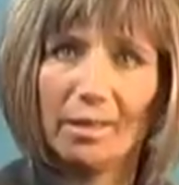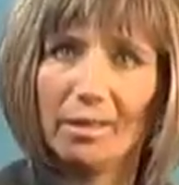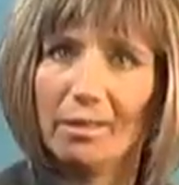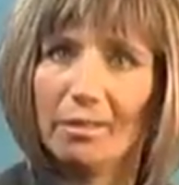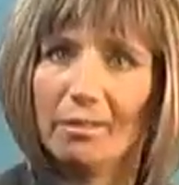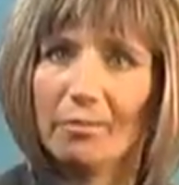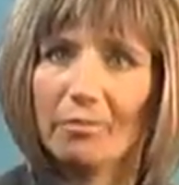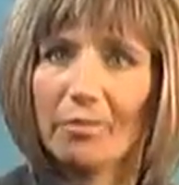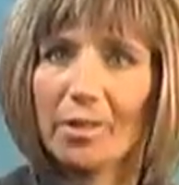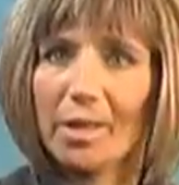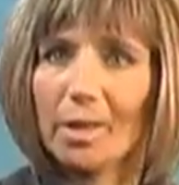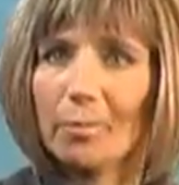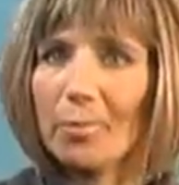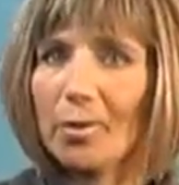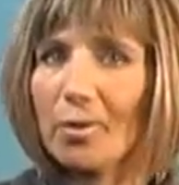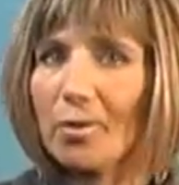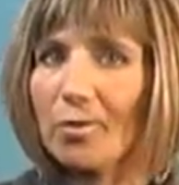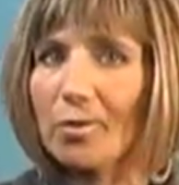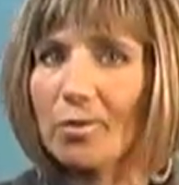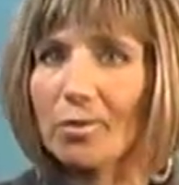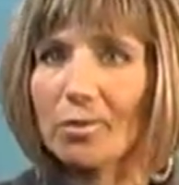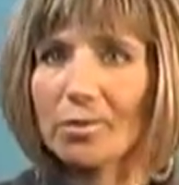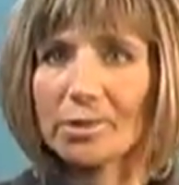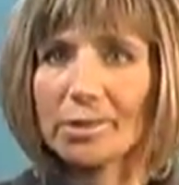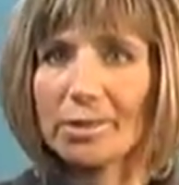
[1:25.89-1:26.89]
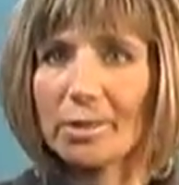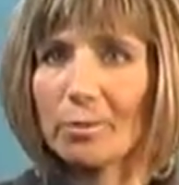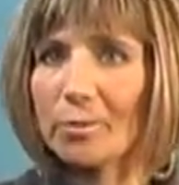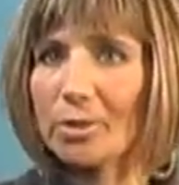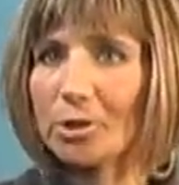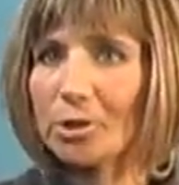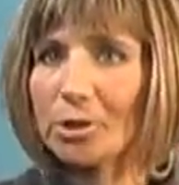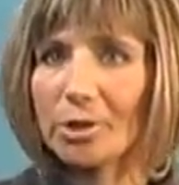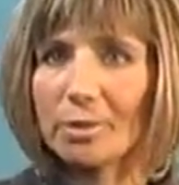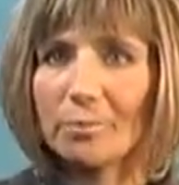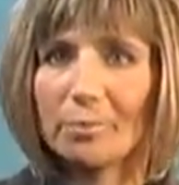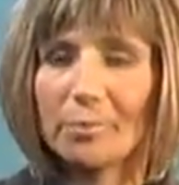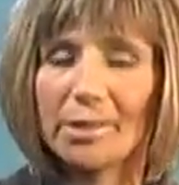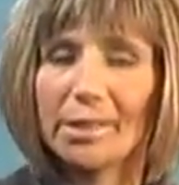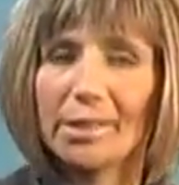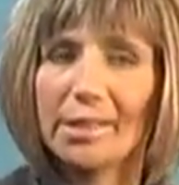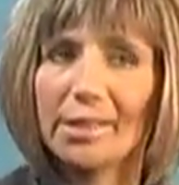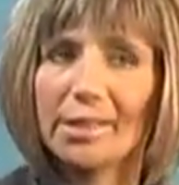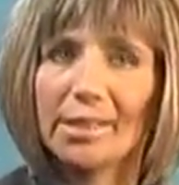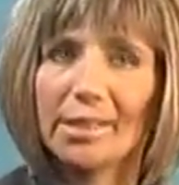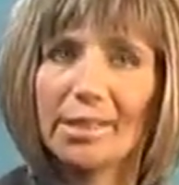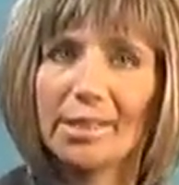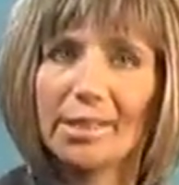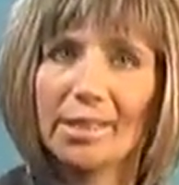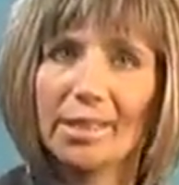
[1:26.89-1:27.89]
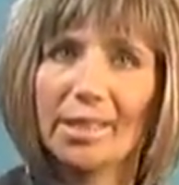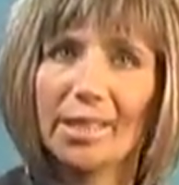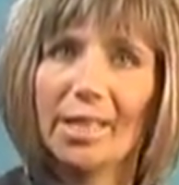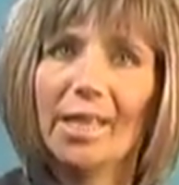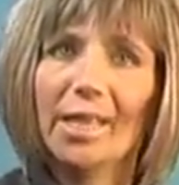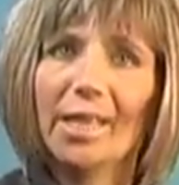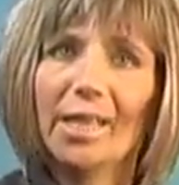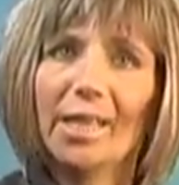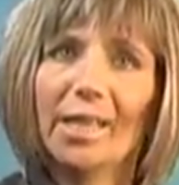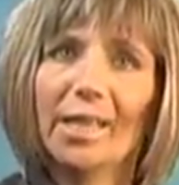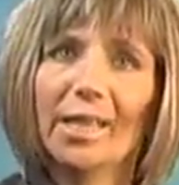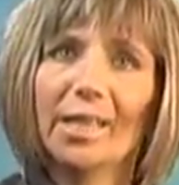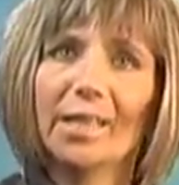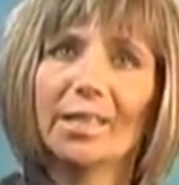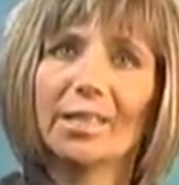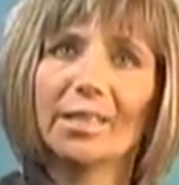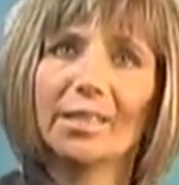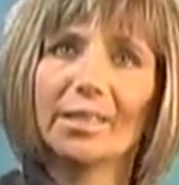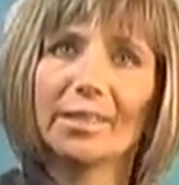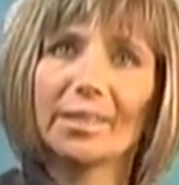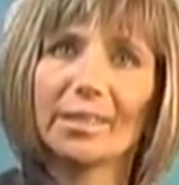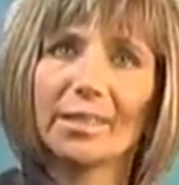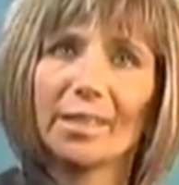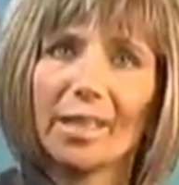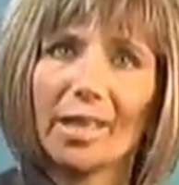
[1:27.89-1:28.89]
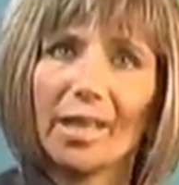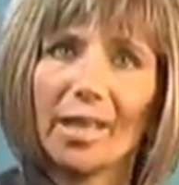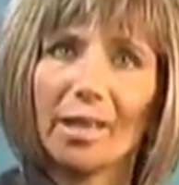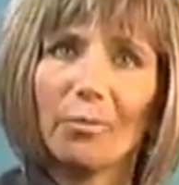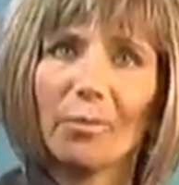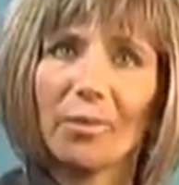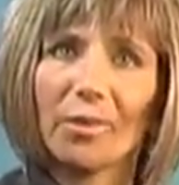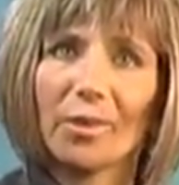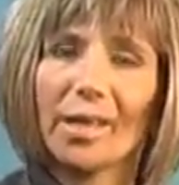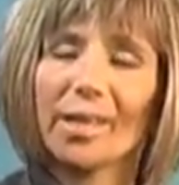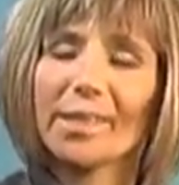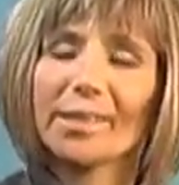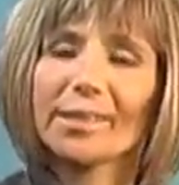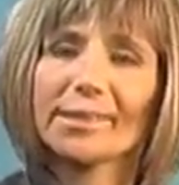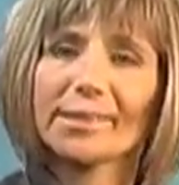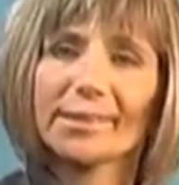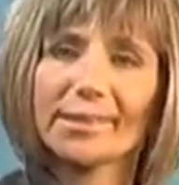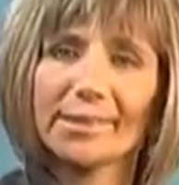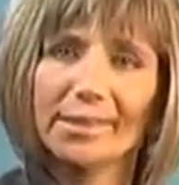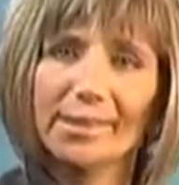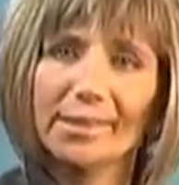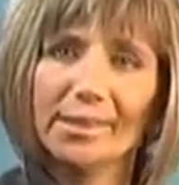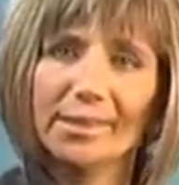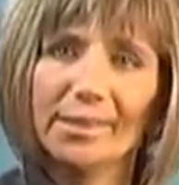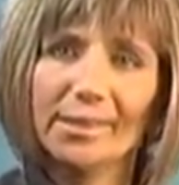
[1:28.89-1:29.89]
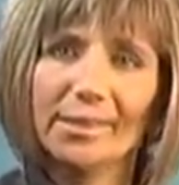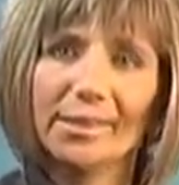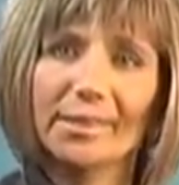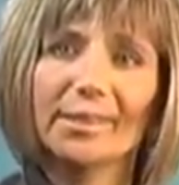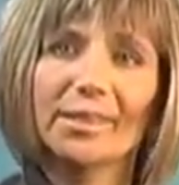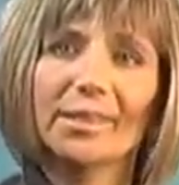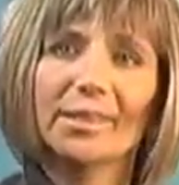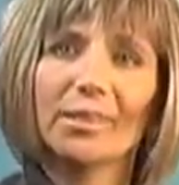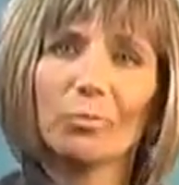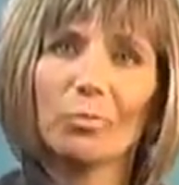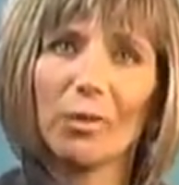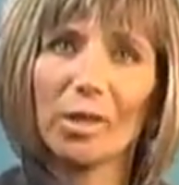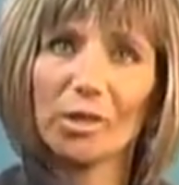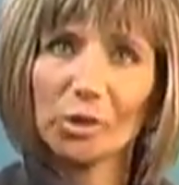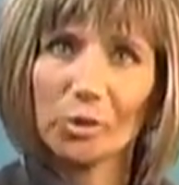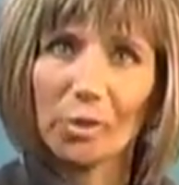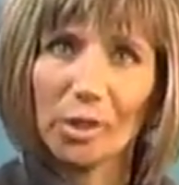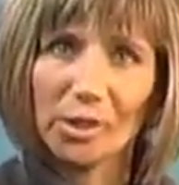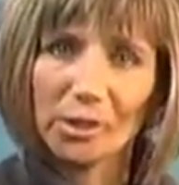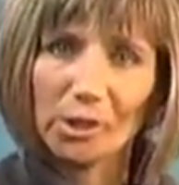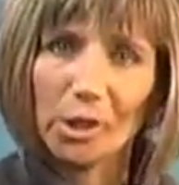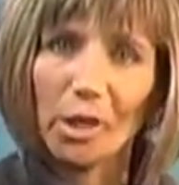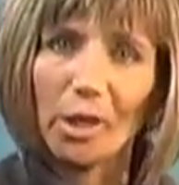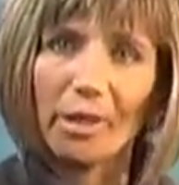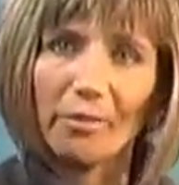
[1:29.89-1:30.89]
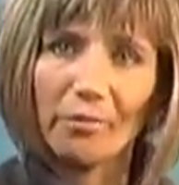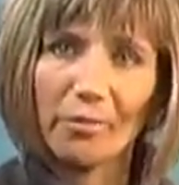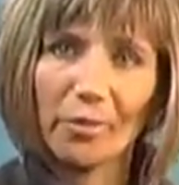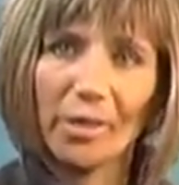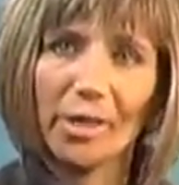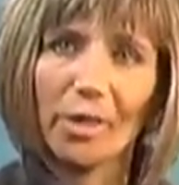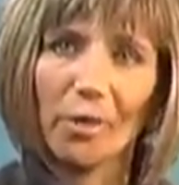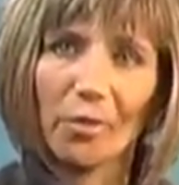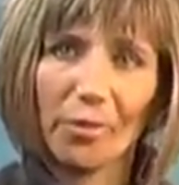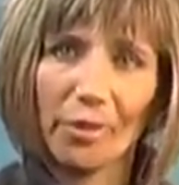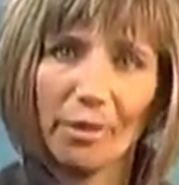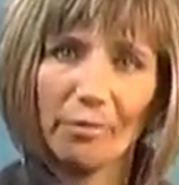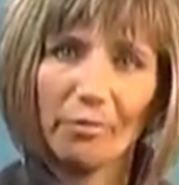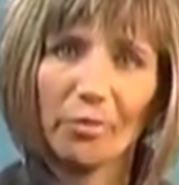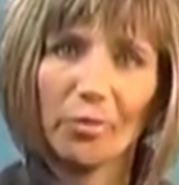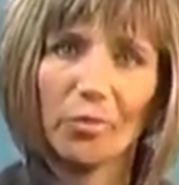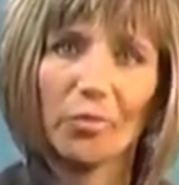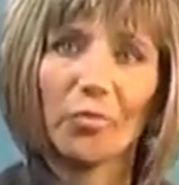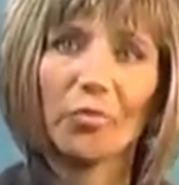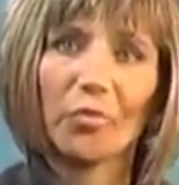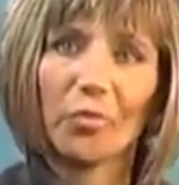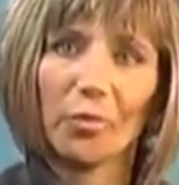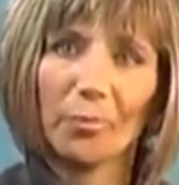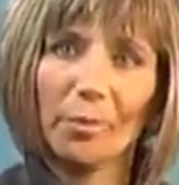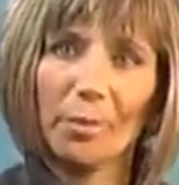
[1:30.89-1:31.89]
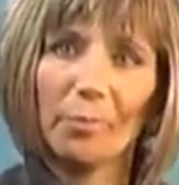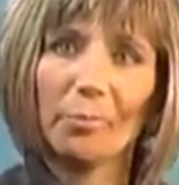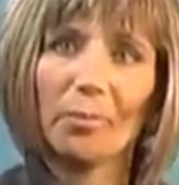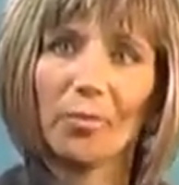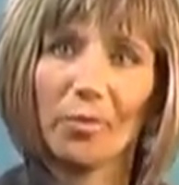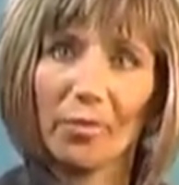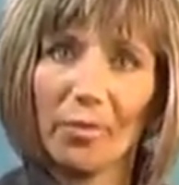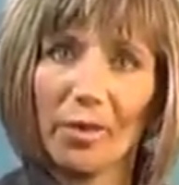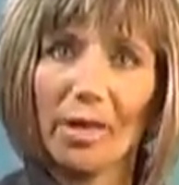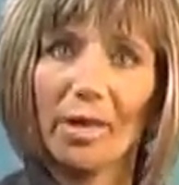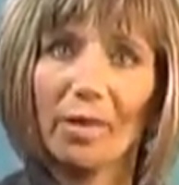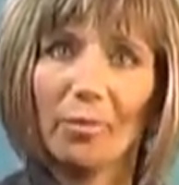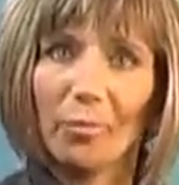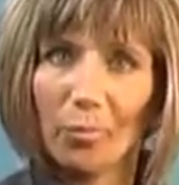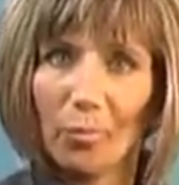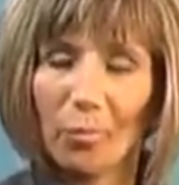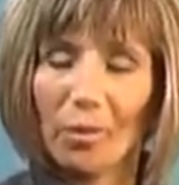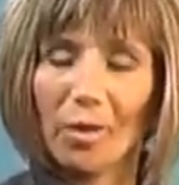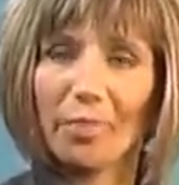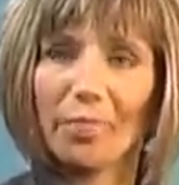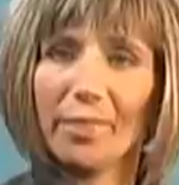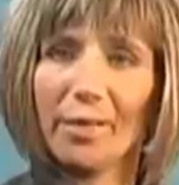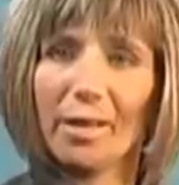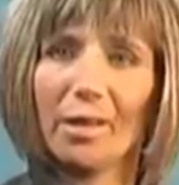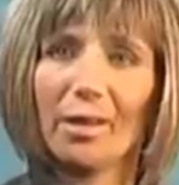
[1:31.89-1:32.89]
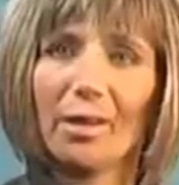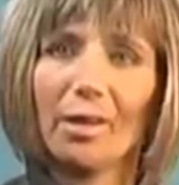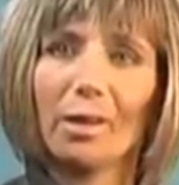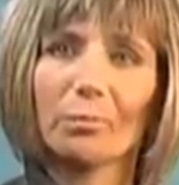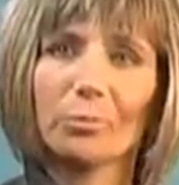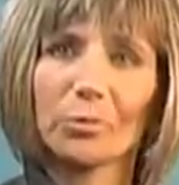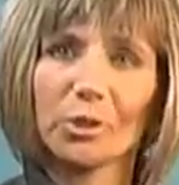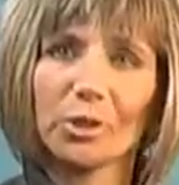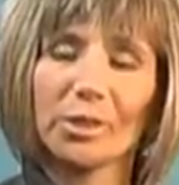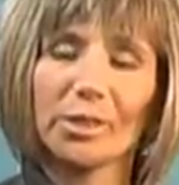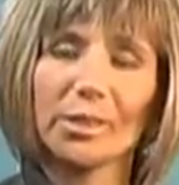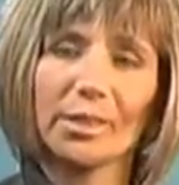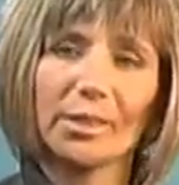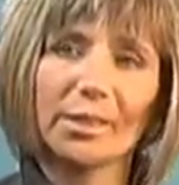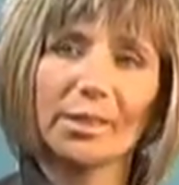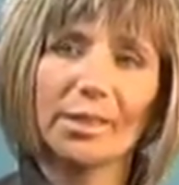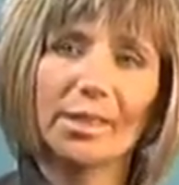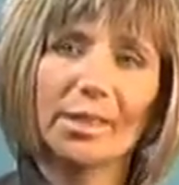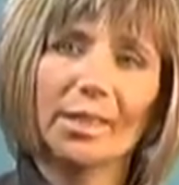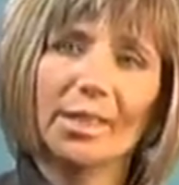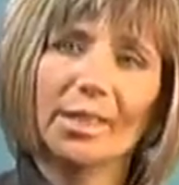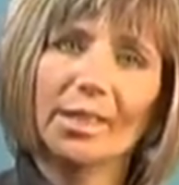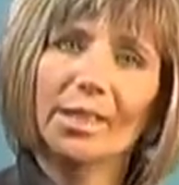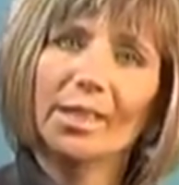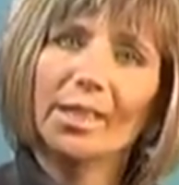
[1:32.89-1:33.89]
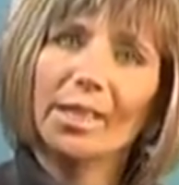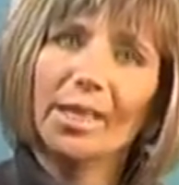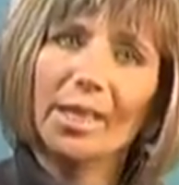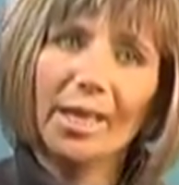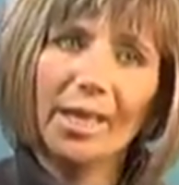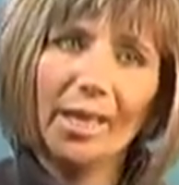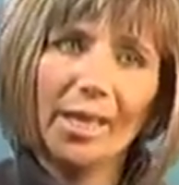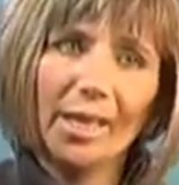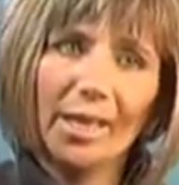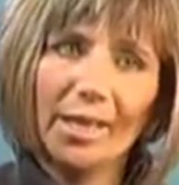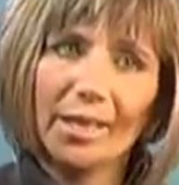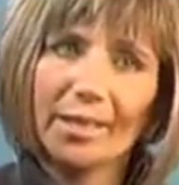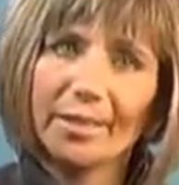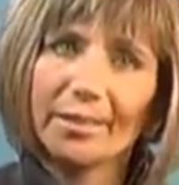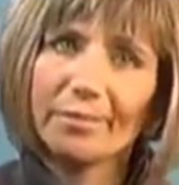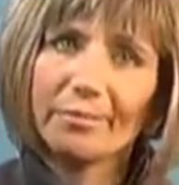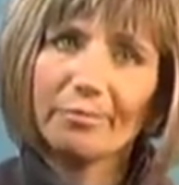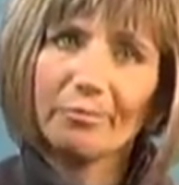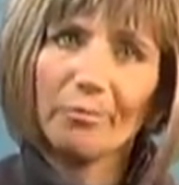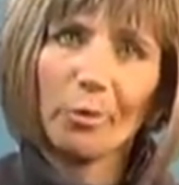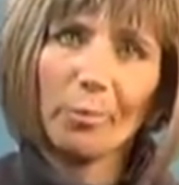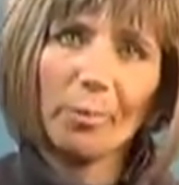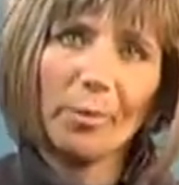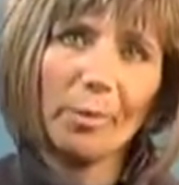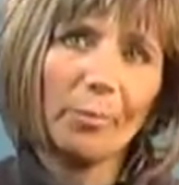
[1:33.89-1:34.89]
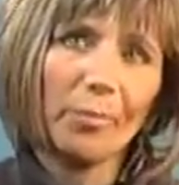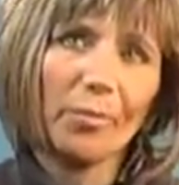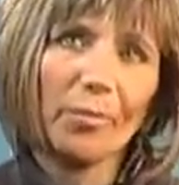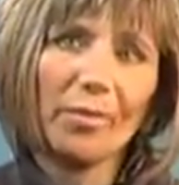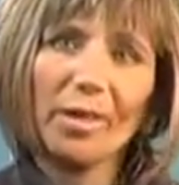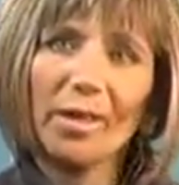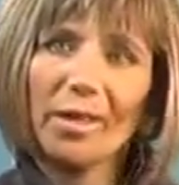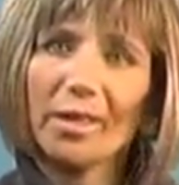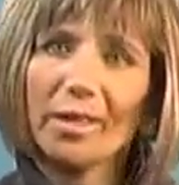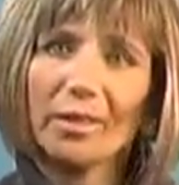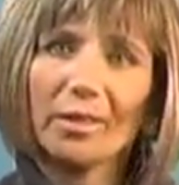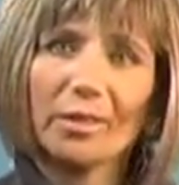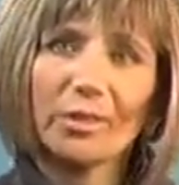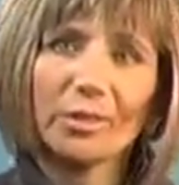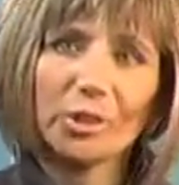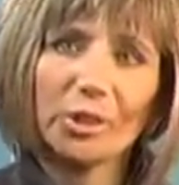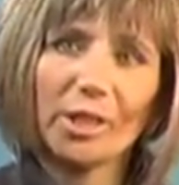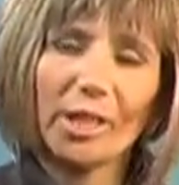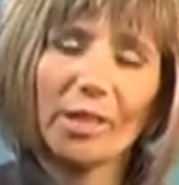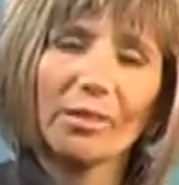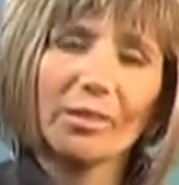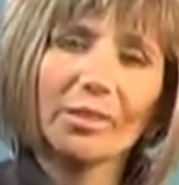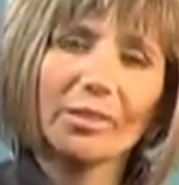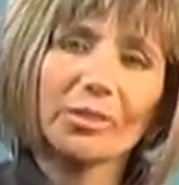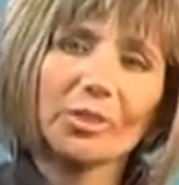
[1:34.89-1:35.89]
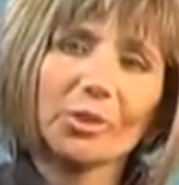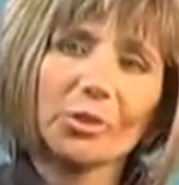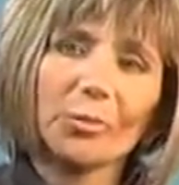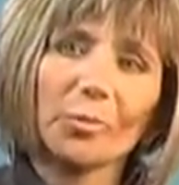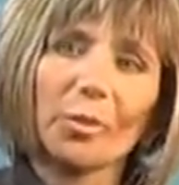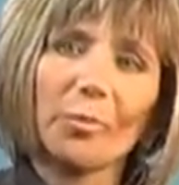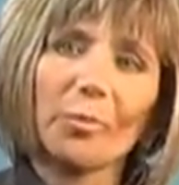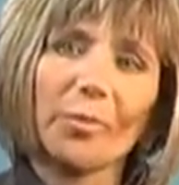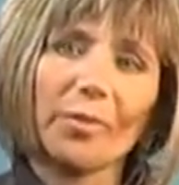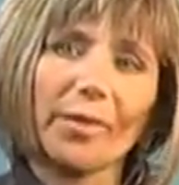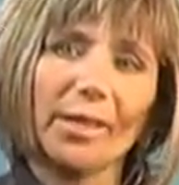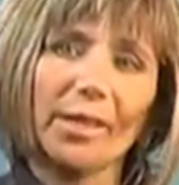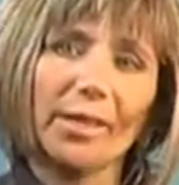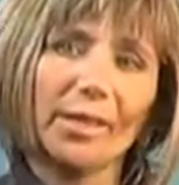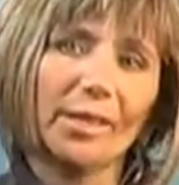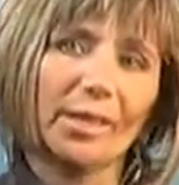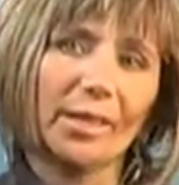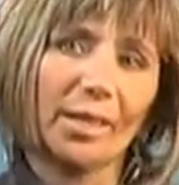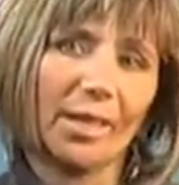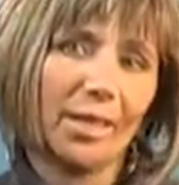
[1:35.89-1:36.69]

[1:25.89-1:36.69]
of chemicals that we shouldn't be eating, and I would like to see restaurants offer healthy foods for people that want that option and for people that are challenged with what they eat.